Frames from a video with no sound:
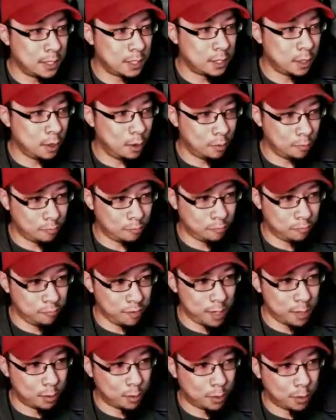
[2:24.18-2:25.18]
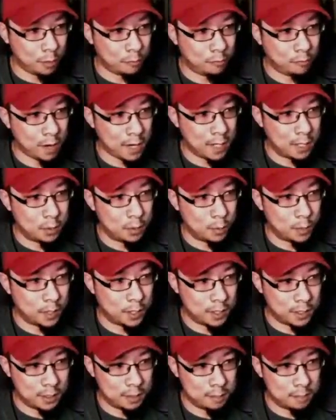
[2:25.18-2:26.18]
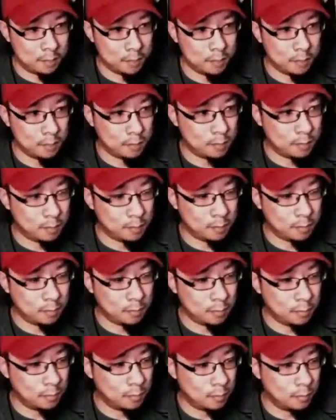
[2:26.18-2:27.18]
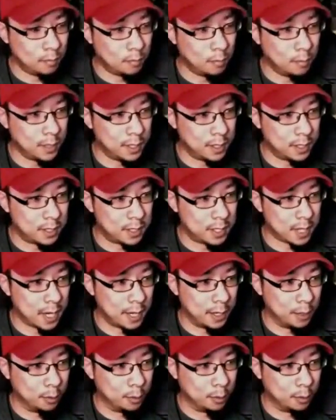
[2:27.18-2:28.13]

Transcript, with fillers: got real good range with his with his tail.